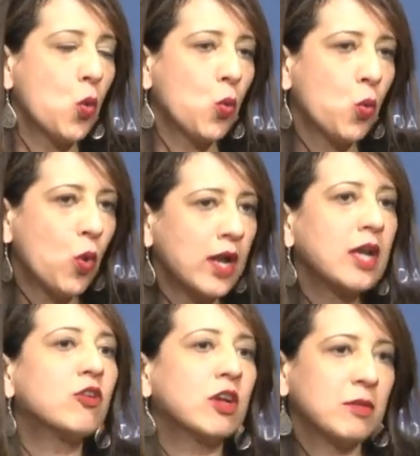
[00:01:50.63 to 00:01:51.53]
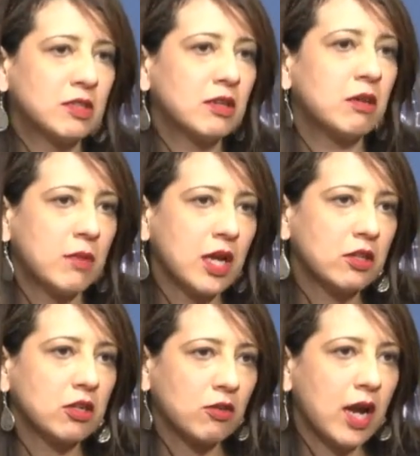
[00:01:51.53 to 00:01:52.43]
what agreements it can make
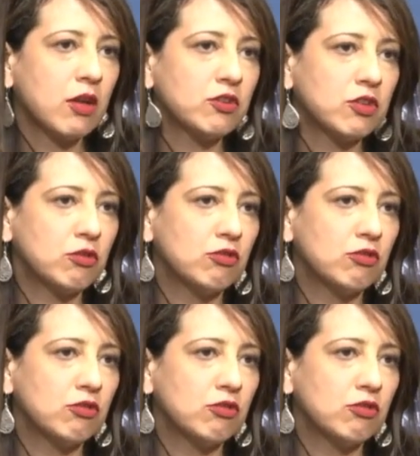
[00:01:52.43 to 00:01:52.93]
on the ground